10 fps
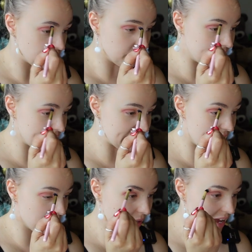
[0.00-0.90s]
So we sit
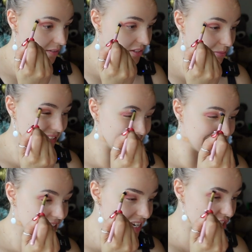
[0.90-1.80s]
down and we have some
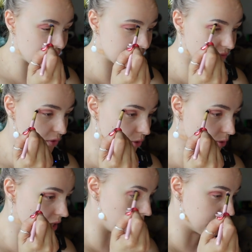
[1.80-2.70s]
delicious
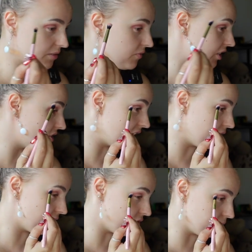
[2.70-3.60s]
food. I'll put some videos in
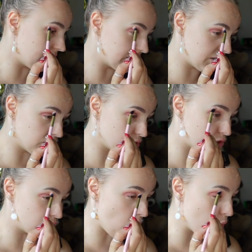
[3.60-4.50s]
of the food because it was
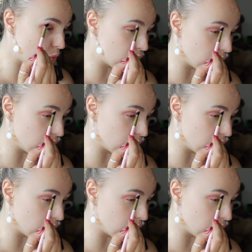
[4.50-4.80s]
so